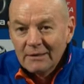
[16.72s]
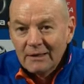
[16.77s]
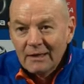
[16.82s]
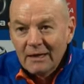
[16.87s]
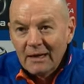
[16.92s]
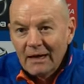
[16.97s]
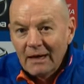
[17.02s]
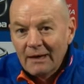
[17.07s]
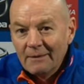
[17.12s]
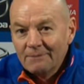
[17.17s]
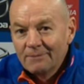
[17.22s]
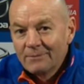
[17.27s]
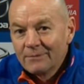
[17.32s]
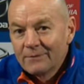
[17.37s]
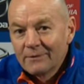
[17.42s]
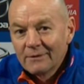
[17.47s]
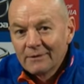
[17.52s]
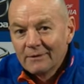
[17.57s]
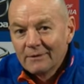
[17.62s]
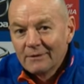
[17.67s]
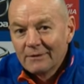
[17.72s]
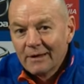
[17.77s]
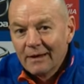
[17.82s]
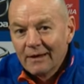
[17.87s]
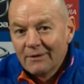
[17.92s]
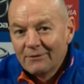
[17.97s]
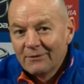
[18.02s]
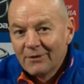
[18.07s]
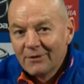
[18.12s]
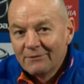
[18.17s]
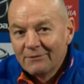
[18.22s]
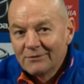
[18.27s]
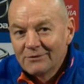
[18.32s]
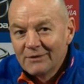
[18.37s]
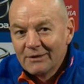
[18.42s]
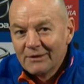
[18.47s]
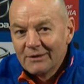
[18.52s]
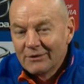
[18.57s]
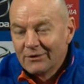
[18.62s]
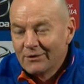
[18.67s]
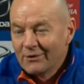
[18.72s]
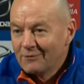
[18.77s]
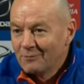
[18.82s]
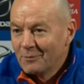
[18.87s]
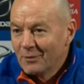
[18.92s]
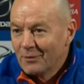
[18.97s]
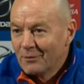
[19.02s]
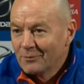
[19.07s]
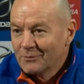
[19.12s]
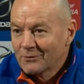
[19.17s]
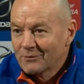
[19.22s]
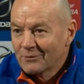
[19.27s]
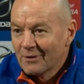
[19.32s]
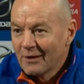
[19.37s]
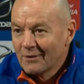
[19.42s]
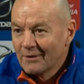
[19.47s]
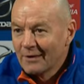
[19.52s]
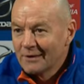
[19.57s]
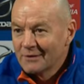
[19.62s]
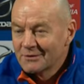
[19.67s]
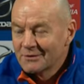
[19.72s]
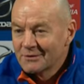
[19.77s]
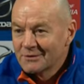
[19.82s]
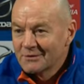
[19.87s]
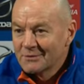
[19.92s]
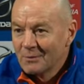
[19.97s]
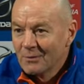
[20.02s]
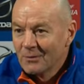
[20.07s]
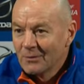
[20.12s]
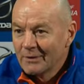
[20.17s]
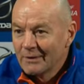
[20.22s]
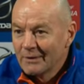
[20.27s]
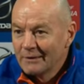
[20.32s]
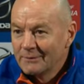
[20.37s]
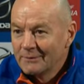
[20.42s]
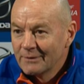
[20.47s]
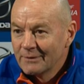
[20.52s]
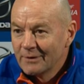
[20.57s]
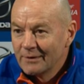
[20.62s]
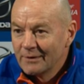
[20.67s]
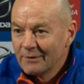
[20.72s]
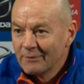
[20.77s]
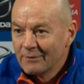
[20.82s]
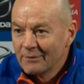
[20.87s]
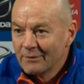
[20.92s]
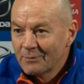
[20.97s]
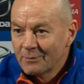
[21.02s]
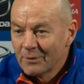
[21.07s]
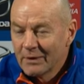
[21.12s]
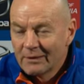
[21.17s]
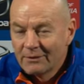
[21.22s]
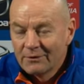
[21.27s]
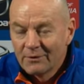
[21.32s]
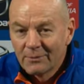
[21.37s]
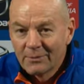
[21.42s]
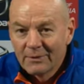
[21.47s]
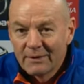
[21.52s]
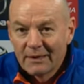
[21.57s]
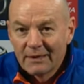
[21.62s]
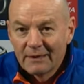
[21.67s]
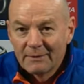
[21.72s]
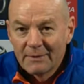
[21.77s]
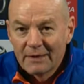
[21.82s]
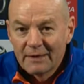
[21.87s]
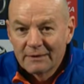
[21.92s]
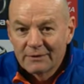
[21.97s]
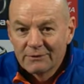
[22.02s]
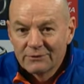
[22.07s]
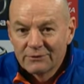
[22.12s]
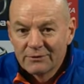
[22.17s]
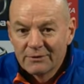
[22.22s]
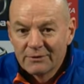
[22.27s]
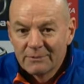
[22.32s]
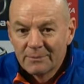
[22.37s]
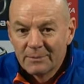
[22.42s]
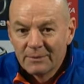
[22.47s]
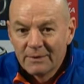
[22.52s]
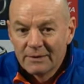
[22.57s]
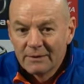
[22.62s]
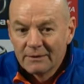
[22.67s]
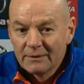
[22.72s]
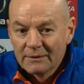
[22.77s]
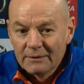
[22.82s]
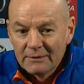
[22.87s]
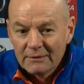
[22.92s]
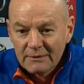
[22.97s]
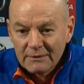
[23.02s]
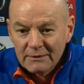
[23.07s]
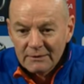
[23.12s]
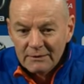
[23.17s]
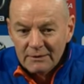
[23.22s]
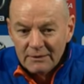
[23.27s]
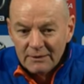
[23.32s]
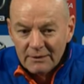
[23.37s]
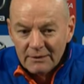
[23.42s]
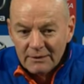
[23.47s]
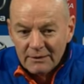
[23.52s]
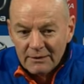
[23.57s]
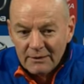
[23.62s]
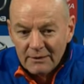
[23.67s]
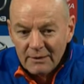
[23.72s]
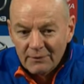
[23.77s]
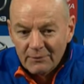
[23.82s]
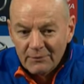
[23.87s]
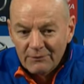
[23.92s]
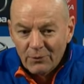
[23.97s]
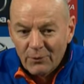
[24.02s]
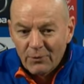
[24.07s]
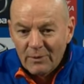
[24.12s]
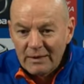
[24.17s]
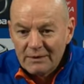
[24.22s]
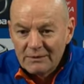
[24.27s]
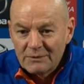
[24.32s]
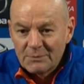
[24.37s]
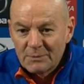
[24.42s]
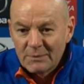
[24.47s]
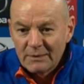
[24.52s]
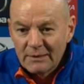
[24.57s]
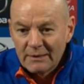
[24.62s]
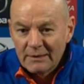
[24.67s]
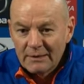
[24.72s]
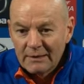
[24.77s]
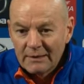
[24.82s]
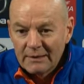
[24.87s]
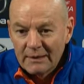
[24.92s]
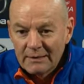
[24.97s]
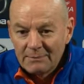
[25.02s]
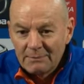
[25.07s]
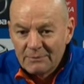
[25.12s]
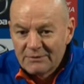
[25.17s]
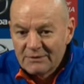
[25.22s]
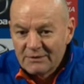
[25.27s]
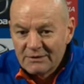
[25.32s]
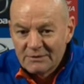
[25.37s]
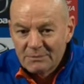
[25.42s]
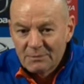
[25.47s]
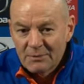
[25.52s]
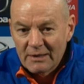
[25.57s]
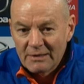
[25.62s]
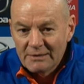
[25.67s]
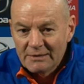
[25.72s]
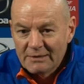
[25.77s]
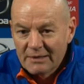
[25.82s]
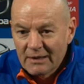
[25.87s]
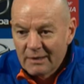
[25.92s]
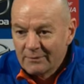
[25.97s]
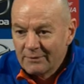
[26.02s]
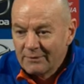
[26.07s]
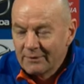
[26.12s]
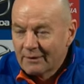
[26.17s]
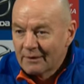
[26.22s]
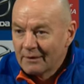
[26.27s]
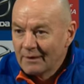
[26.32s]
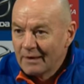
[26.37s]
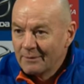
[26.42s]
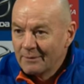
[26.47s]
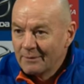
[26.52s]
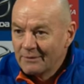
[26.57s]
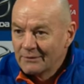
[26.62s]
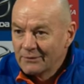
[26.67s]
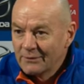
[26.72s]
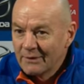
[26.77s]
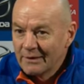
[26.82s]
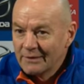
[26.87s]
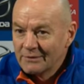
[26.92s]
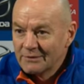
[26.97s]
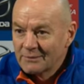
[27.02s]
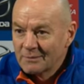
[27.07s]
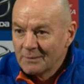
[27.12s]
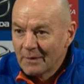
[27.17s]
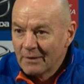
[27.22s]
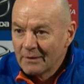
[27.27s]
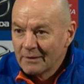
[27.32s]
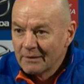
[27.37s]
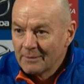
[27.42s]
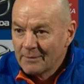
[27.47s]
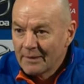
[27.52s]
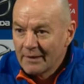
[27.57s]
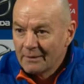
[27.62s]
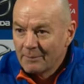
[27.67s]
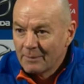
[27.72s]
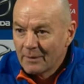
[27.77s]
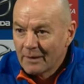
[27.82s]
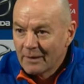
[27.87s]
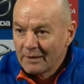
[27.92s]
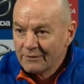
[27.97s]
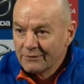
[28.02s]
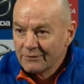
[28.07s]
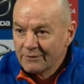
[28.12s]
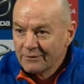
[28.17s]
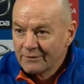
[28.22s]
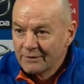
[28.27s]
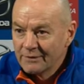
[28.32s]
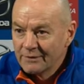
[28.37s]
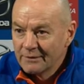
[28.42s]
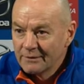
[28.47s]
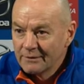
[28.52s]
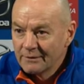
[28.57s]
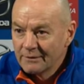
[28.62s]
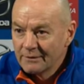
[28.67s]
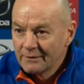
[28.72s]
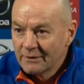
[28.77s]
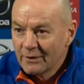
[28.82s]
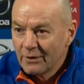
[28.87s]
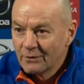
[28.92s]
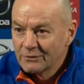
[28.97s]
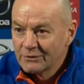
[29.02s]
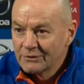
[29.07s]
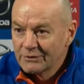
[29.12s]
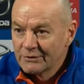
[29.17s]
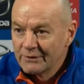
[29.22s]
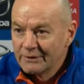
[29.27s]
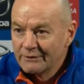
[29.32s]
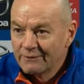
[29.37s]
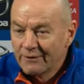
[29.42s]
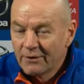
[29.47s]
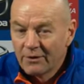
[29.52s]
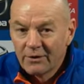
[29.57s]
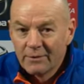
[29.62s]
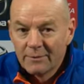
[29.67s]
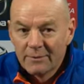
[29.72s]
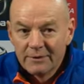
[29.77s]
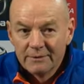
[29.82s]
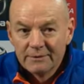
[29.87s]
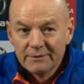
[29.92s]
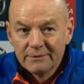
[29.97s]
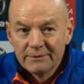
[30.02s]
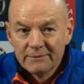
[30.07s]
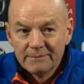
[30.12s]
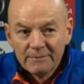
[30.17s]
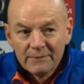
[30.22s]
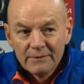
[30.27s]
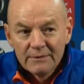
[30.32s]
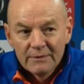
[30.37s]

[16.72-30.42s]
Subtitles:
obviously the curveball was thrown at us this morning with Brad not being able to make the trip, but you know, we've always been, and since Brad's come to the club, he's always spoken about a player-driven culture and environment, and